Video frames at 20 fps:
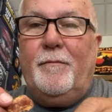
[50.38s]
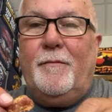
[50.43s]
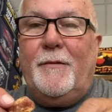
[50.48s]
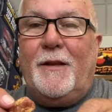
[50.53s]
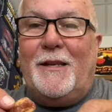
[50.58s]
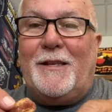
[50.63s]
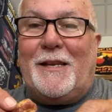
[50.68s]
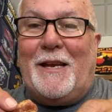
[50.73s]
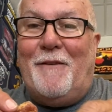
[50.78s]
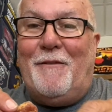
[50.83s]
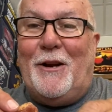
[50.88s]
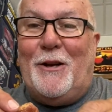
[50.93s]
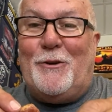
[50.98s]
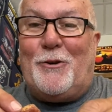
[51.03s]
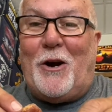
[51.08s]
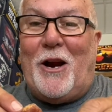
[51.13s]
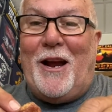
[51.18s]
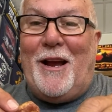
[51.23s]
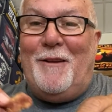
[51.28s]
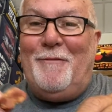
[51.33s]
Let's give it a
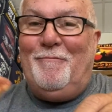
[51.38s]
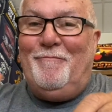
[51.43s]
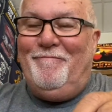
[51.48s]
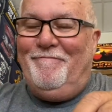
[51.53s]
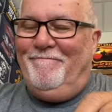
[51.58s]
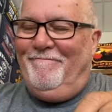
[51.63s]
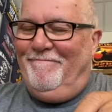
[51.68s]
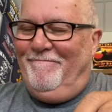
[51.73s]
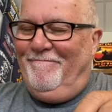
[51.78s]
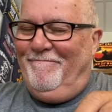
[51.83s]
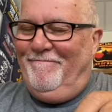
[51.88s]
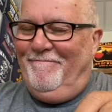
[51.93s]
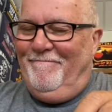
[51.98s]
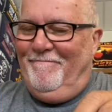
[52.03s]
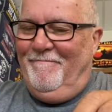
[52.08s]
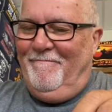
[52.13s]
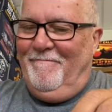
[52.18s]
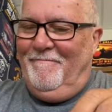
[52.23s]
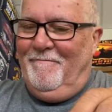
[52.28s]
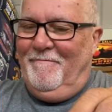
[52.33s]
try.
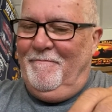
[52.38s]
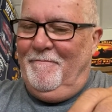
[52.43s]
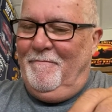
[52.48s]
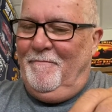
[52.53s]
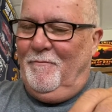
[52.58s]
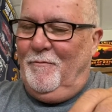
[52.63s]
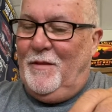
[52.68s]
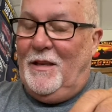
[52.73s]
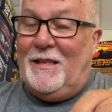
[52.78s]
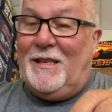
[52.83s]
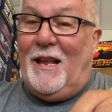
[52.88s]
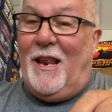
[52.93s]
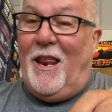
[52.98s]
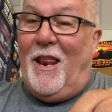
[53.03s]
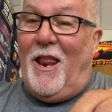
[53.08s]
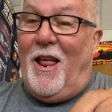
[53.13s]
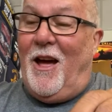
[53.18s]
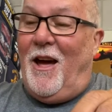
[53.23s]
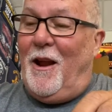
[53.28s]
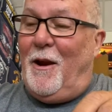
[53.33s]
There's a
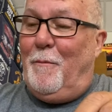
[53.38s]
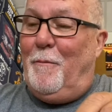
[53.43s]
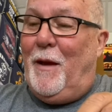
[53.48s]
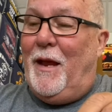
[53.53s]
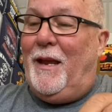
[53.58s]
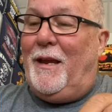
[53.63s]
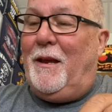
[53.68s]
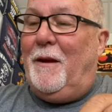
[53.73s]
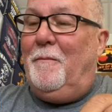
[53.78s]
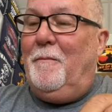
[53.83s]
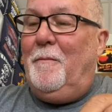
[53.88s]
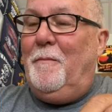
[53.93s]
lot of bacon.